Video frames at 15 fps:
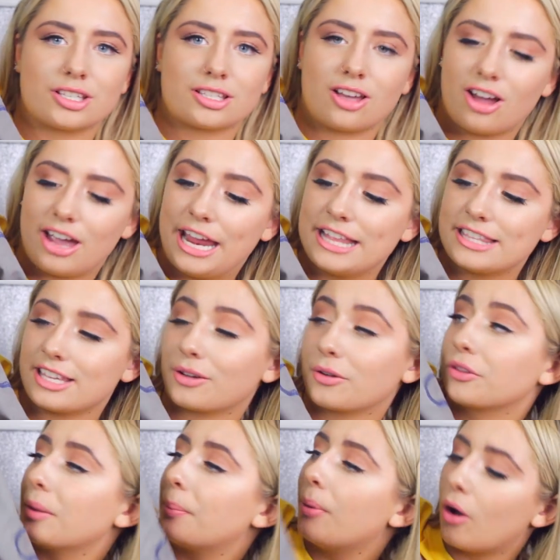designs like
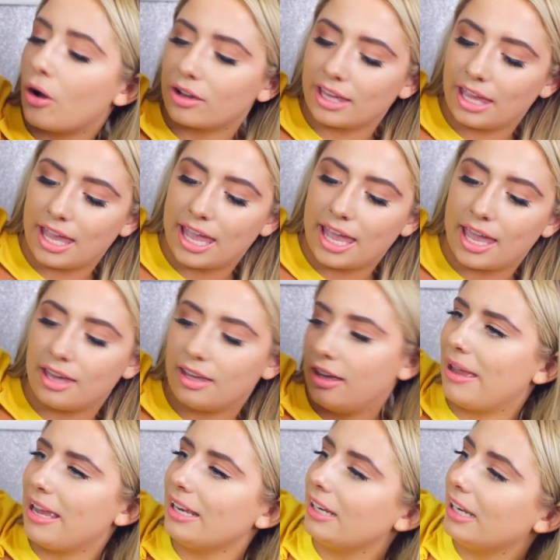on the pocket.
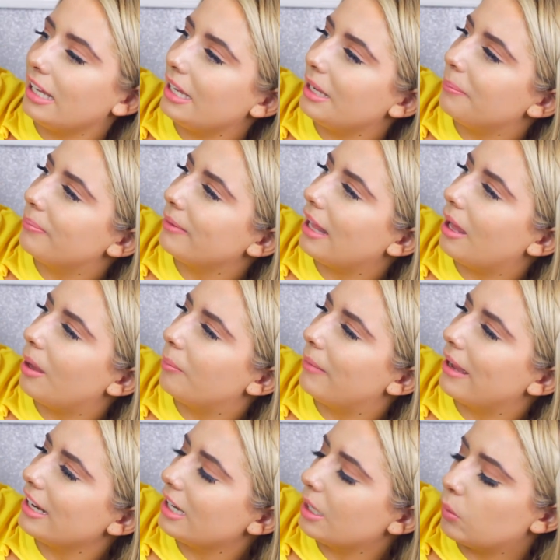Mainly
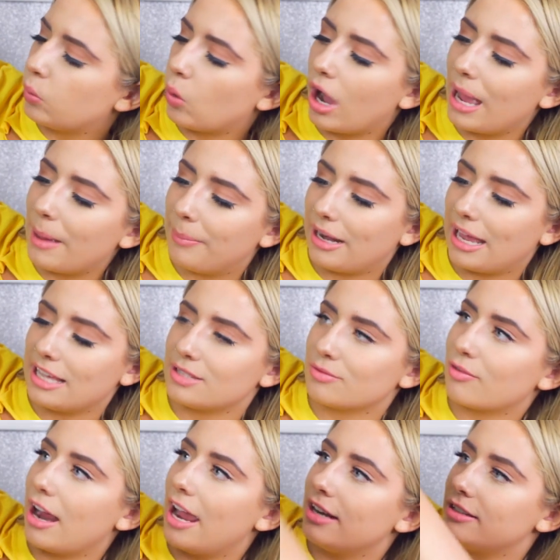white, but it has
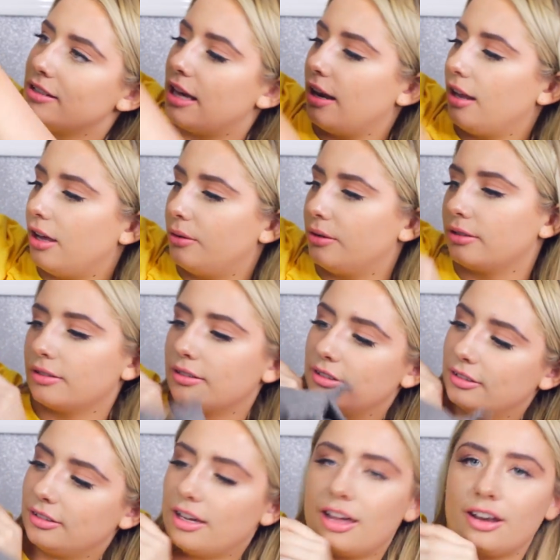red, yellow, and
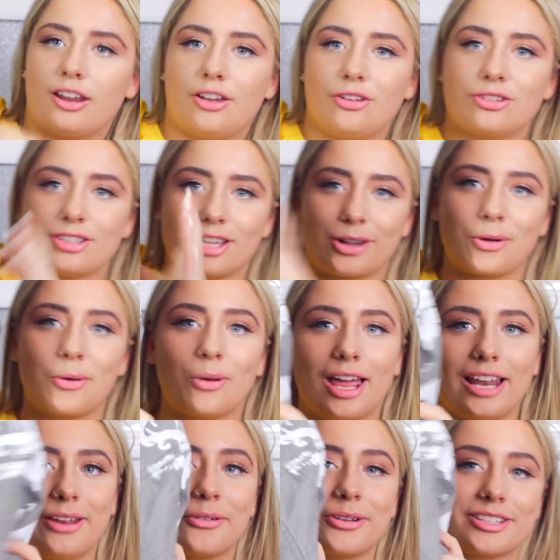I don't know, just like cool
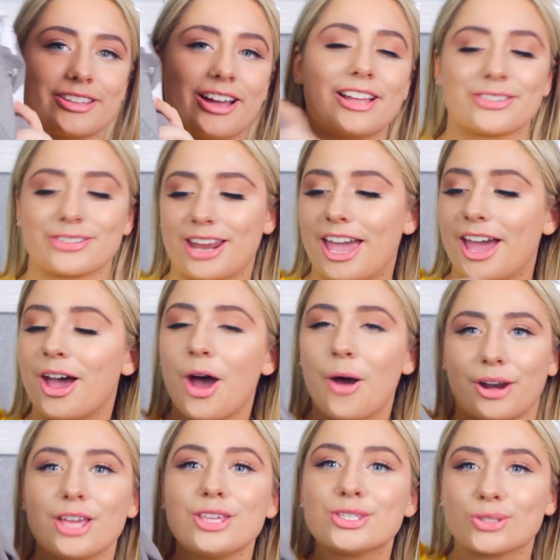like little designs on it.
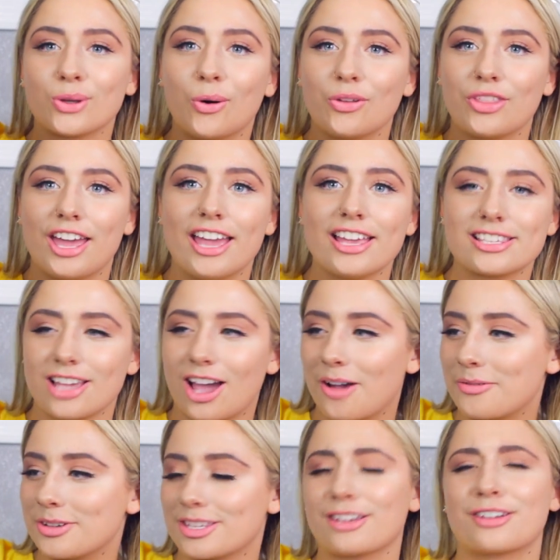When I saw this,
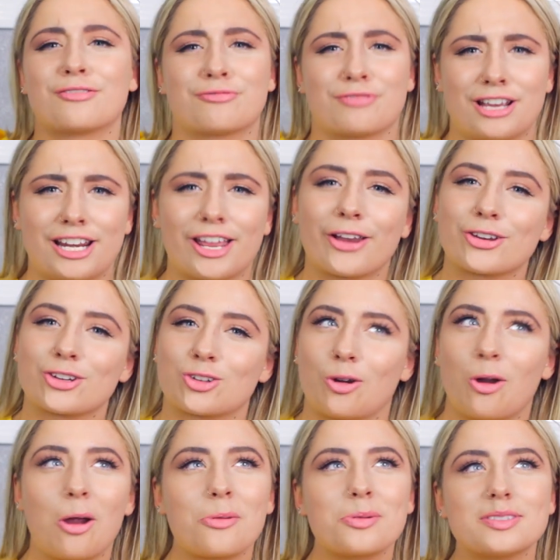I was like really
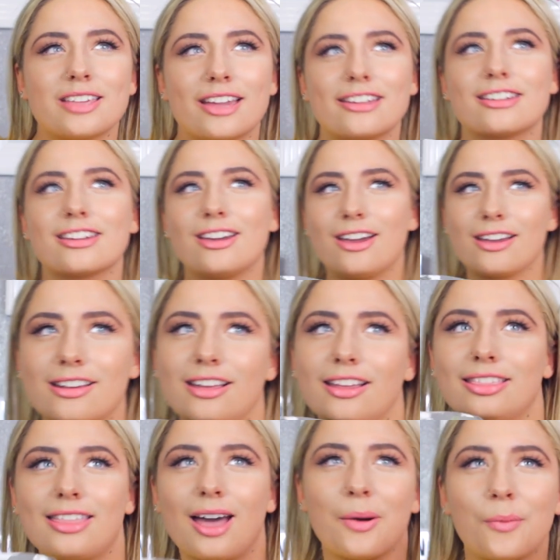unsure. I was like,
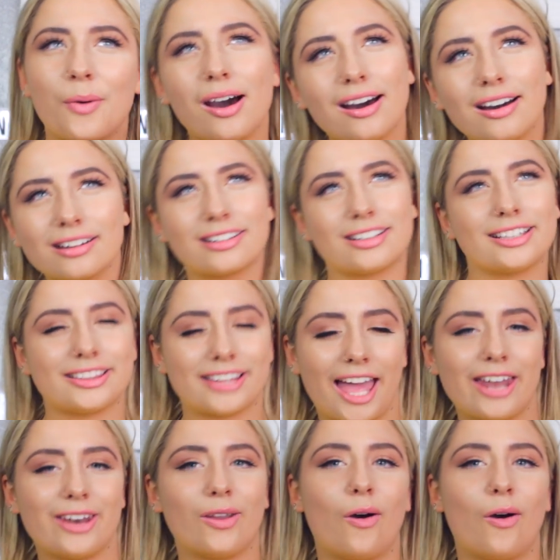could that work? Could that